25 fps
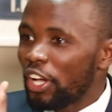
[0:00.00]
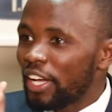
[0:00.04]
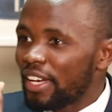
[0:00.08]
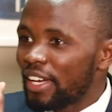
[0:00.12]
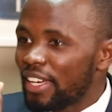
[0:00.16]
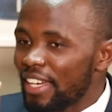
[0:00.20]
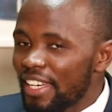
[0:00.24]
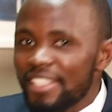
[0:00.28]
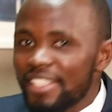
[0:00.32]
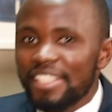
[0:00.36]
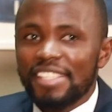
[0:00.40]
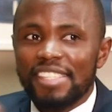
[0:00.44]

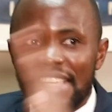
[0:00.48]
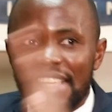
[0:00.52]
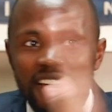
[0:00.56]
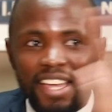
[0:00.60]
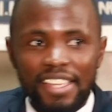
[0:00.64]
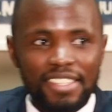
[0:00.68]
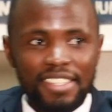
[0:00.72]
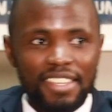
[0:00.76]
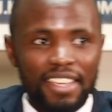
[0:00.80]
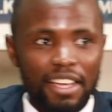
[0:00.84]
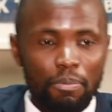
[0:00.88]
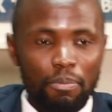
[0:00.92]

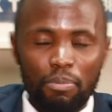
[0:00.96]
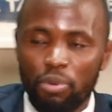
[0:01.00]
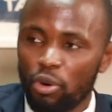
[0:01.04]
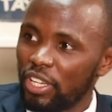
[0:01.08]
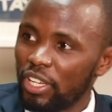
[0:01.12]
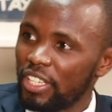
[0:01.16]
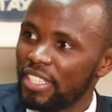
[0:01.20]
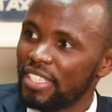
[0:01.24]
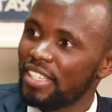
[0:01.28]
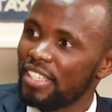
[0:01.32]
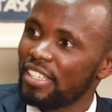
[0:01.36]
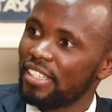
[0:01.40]
criticizing a
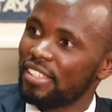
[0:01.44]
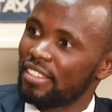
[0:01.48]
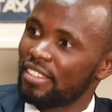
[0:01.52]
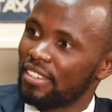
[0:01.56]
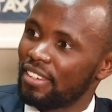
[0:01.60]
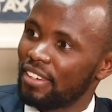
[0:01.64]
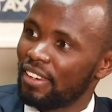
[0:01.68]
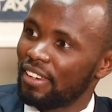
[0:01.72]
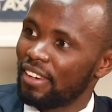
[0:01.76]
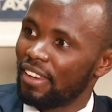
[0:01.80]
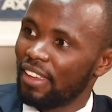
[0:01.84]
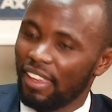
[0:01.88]

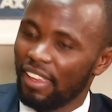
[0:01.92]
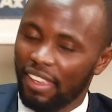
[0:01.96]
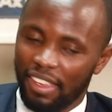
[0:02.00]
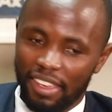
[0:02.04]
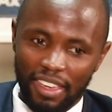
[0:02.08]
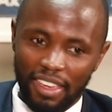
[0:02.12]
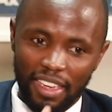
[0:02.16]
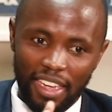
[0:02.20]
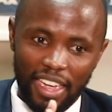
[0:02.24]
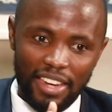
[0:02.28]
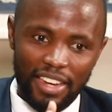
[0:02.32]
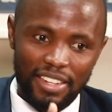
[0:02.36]
politician
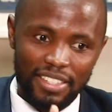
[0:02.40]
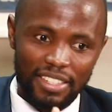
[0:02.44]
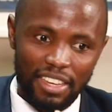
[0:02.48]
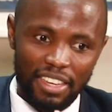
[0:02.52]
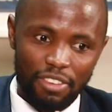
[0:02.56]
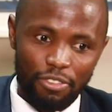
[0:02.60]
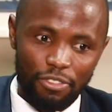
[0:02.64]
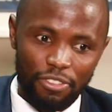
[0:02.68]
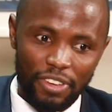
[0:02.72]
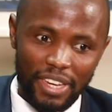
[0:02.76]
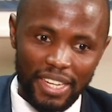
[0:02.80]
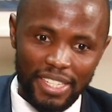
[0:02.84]
and
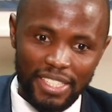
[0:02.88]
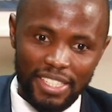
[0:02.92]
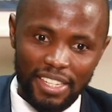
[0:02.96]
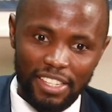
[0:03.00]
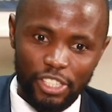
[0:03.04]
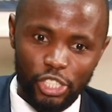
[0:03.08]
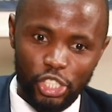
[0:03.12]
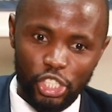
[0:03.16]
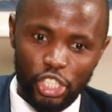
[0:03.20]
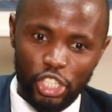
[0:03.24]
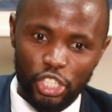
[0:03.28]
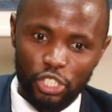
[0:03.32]

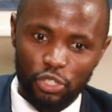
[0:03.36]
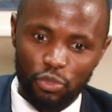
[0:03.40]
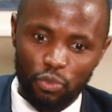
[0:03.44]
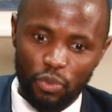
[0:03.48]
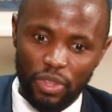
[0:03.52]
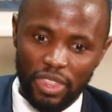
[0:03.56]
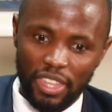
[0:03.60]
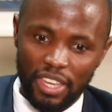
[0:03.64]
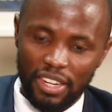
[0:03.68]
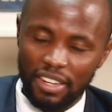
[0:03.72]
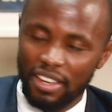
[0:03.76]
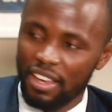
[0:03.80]
effecting change
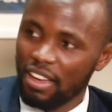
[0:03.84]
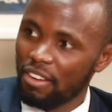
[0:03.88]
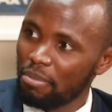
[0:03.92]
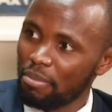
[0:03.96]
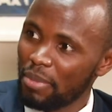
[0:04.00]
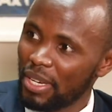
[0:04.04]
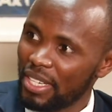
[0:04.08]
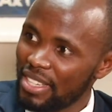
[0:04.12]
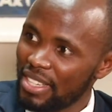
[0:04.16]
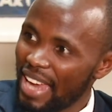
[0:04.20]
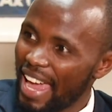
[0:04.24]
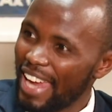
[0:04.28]
within
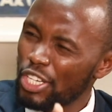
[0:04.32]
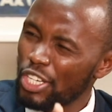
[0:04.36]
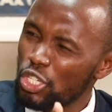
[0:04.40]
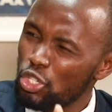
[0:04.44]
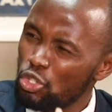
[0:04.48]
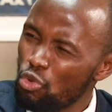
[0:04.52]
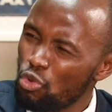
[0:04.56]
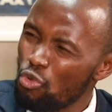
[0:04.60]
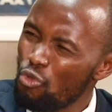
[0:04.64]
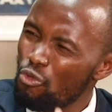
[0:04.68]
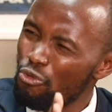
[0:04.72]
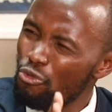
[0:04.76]
government are
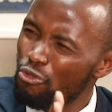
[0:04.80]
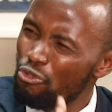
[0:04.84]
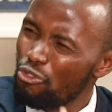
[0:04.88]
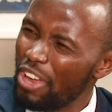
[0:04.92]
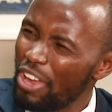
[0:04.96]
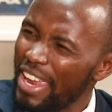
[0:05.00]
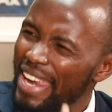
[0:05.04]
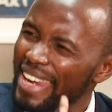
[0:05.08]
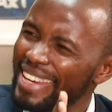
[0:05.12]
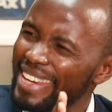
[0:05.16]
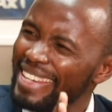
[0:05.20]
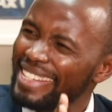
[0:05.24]
two
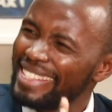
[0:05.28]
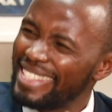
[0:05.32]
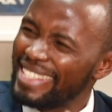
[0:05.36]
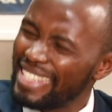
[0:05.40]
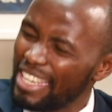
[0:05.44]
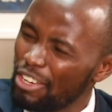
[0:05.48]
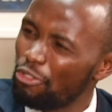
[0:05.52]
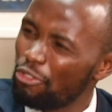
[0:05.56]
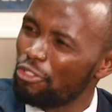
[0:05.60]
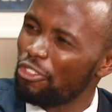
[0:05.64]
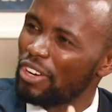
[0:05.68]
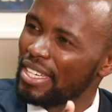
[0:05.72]
very
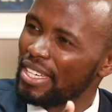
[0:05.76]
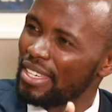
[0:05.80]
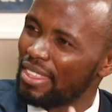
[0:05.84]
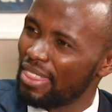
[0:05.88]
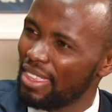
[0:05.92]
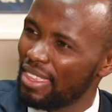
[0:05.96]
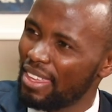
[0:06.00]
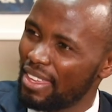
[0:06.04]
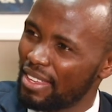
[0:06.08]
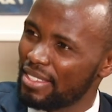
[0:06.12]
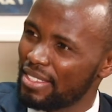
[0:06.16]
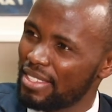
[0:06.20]
different
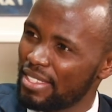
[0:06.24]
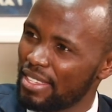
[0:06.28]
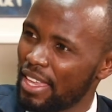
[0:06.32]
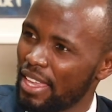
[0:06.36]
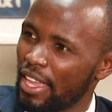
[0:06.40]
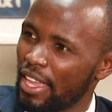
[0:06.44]
things.